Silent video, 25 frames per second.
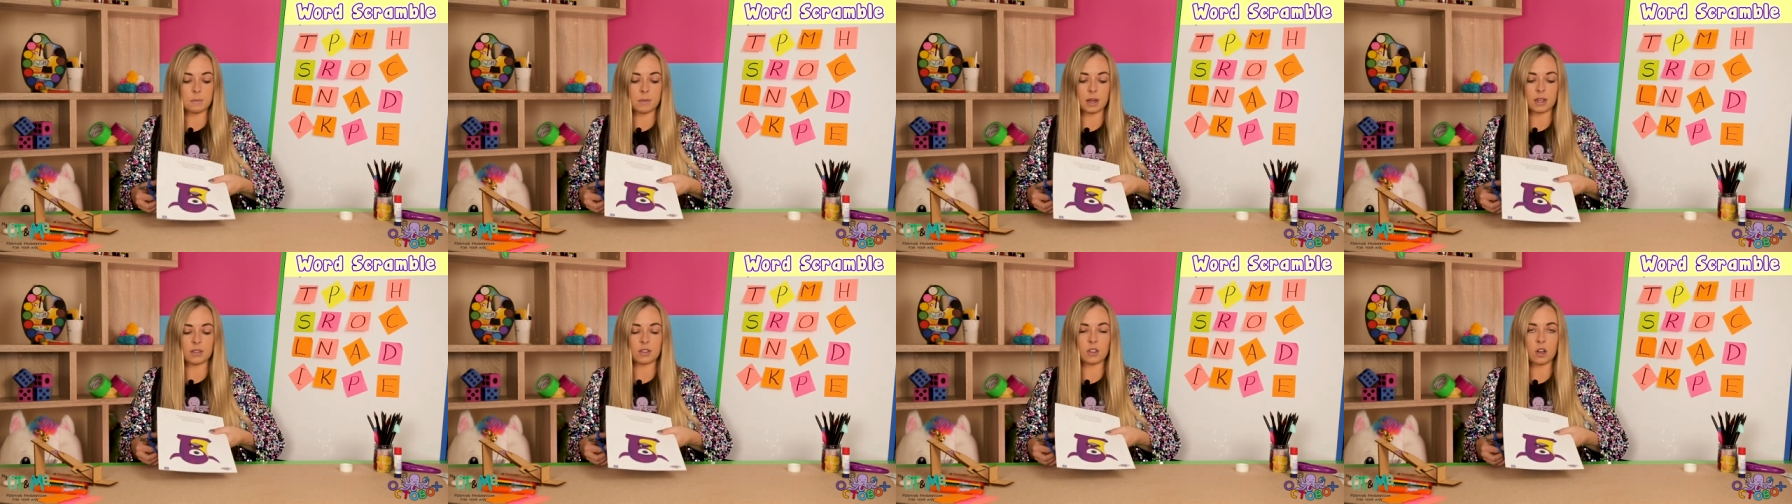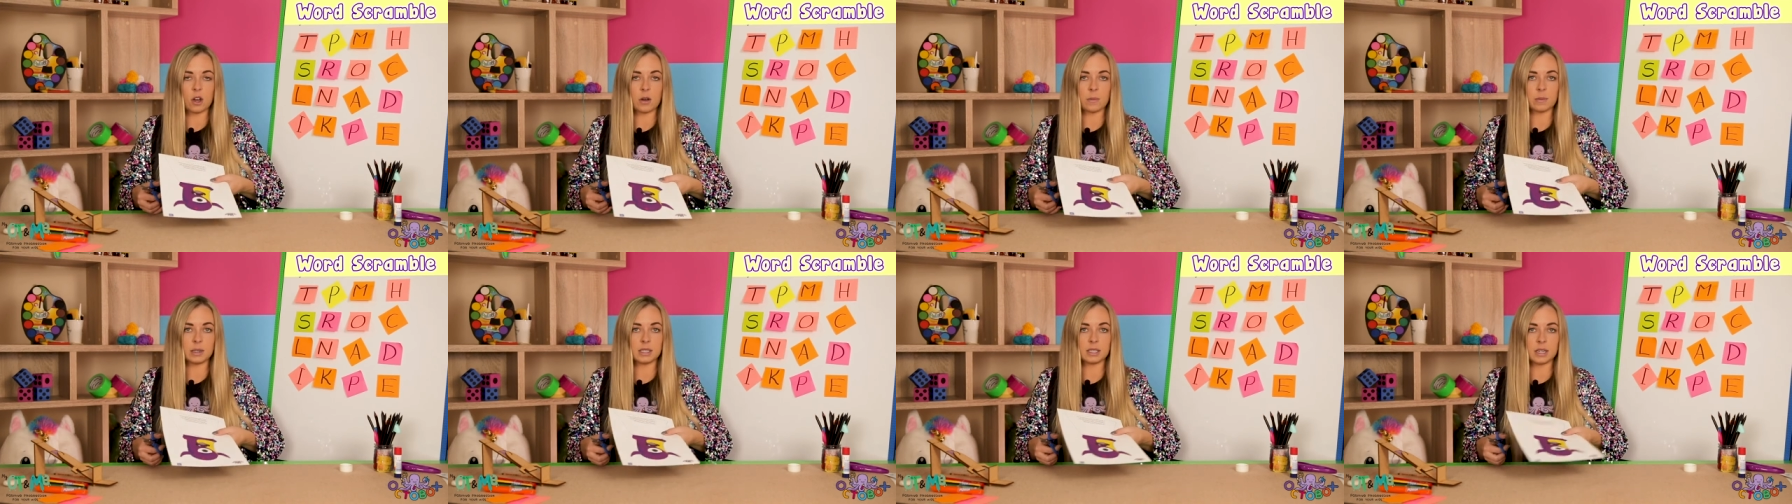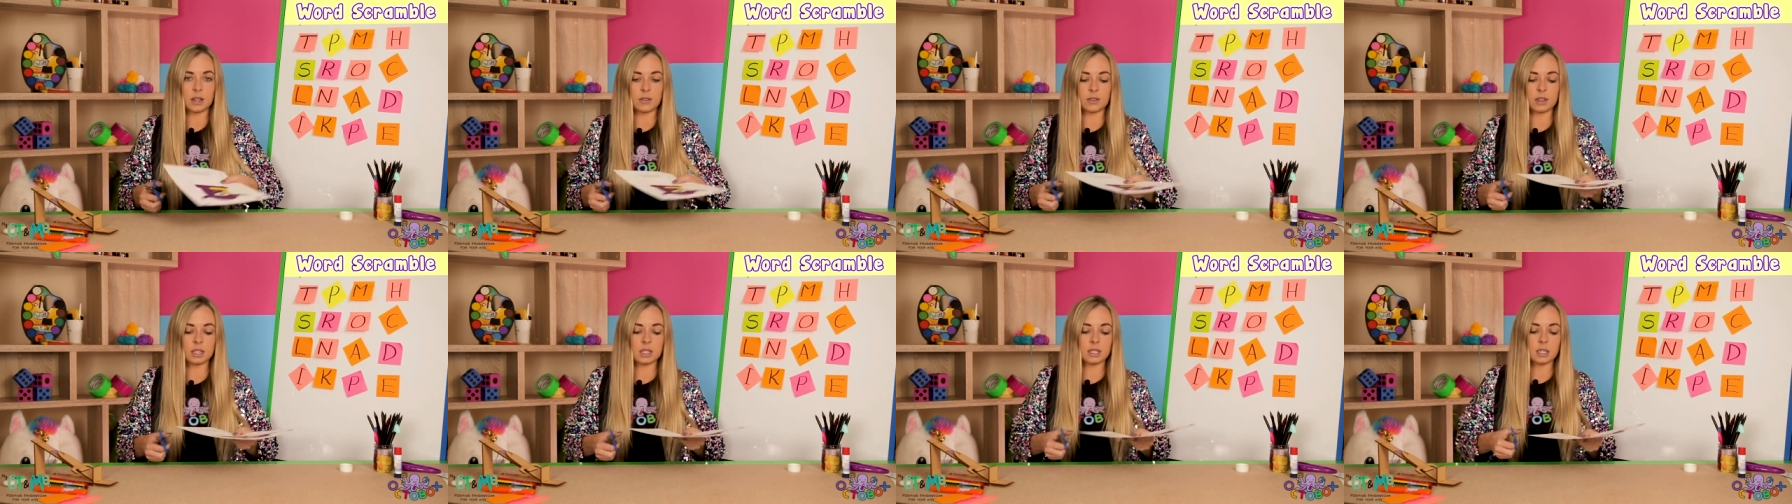My thumb is
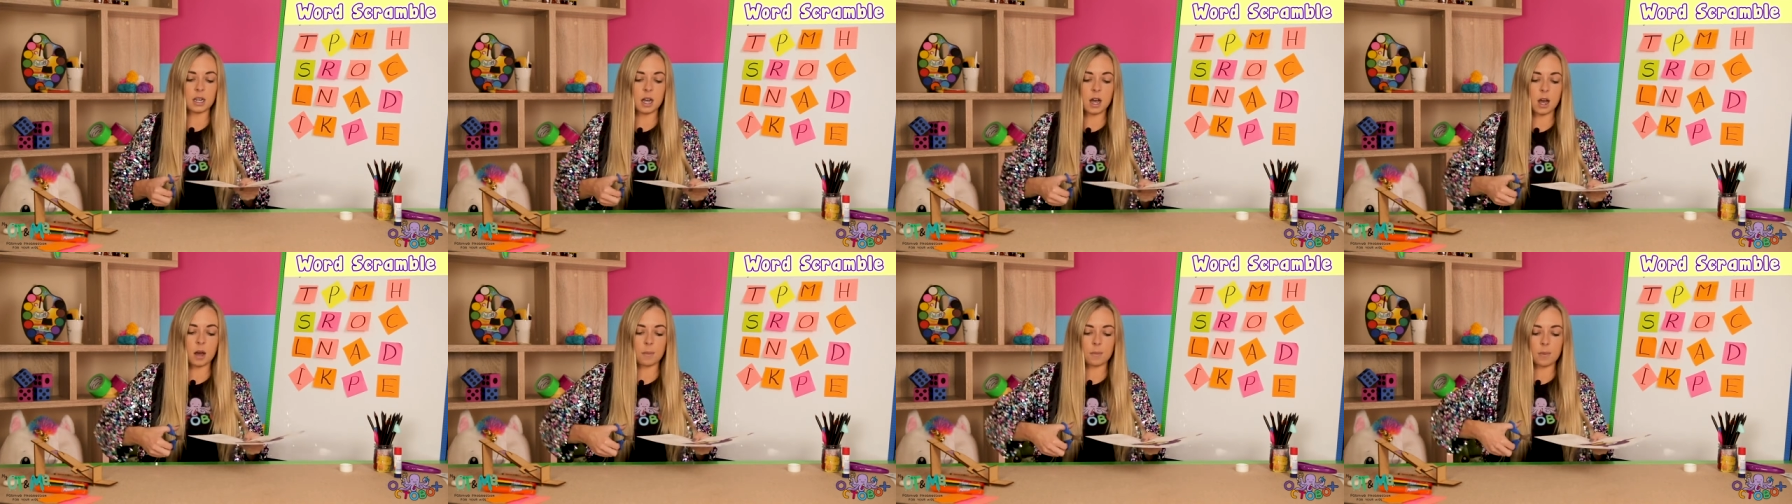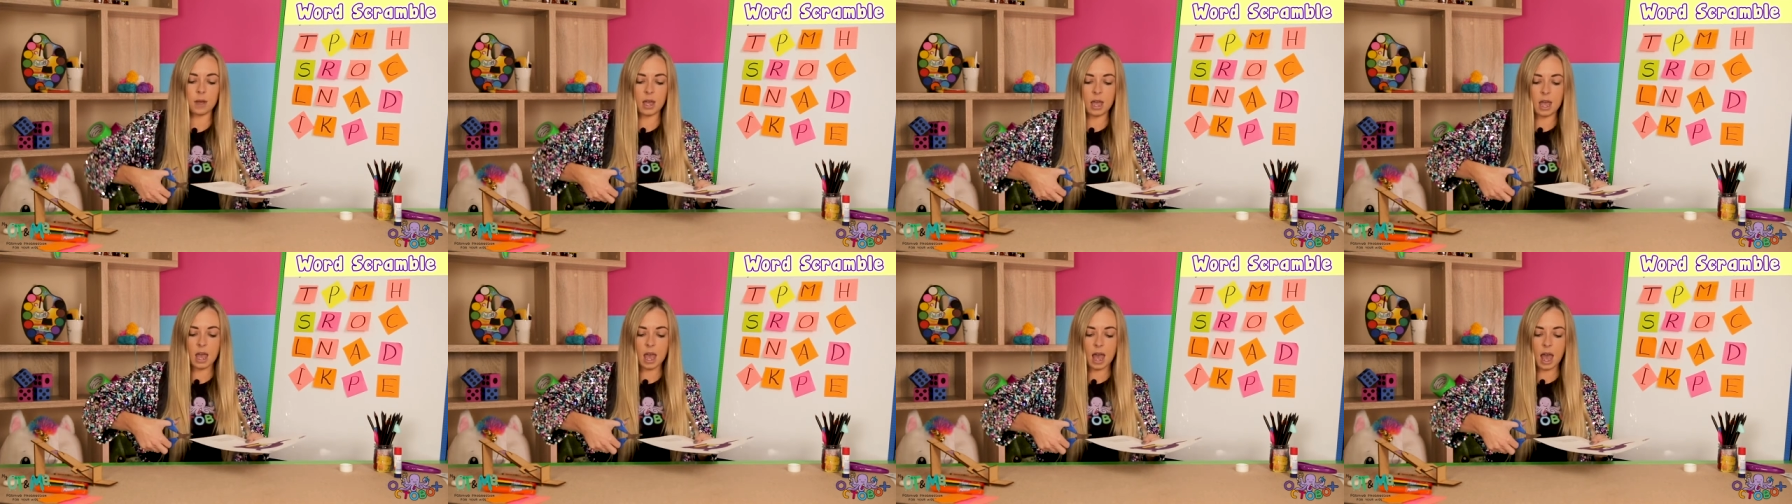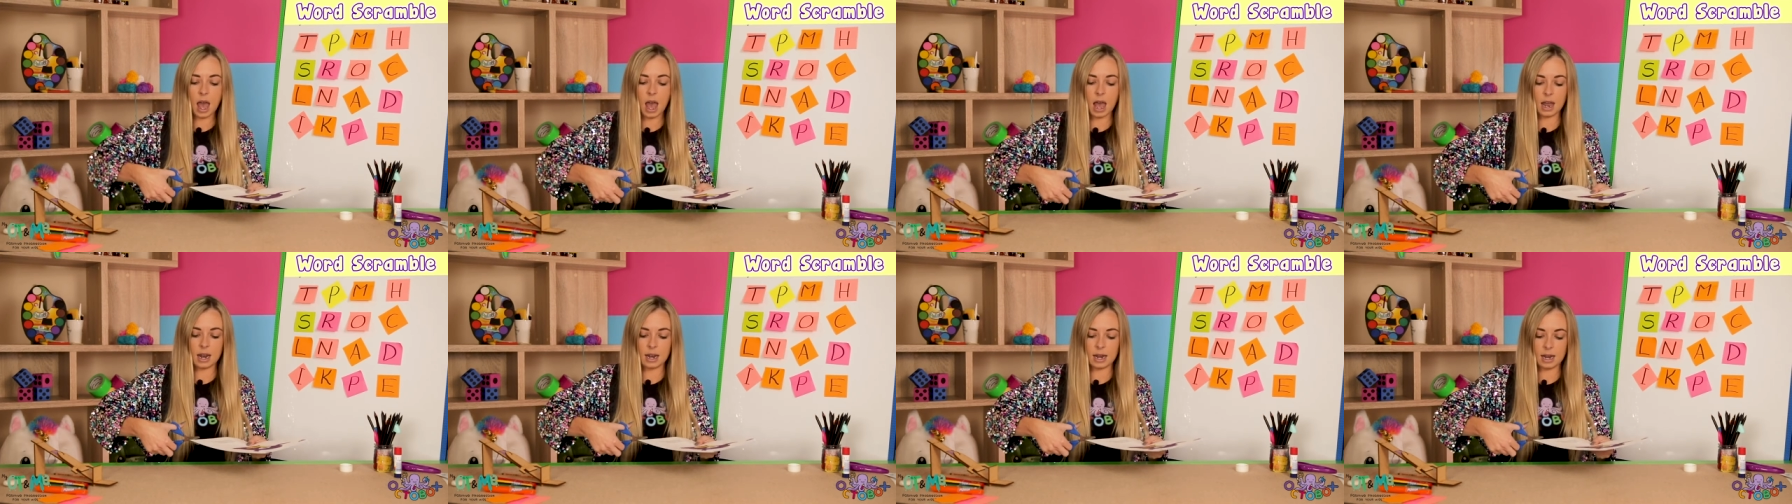on the top,
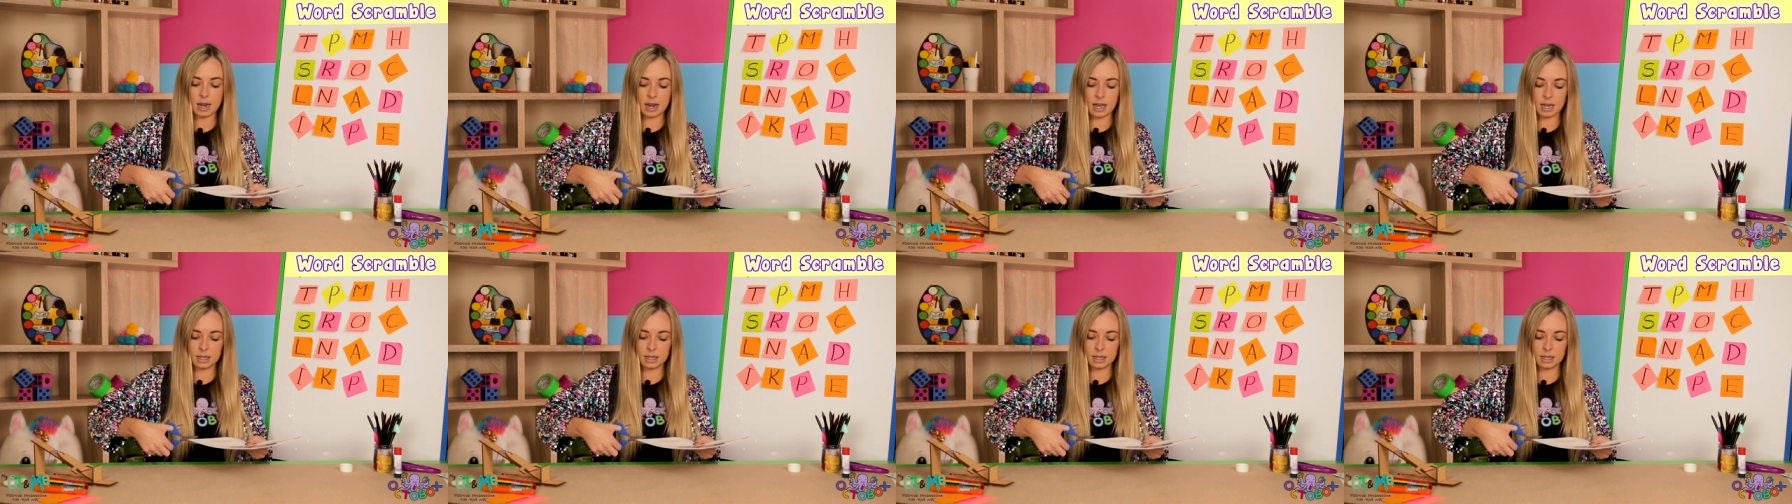and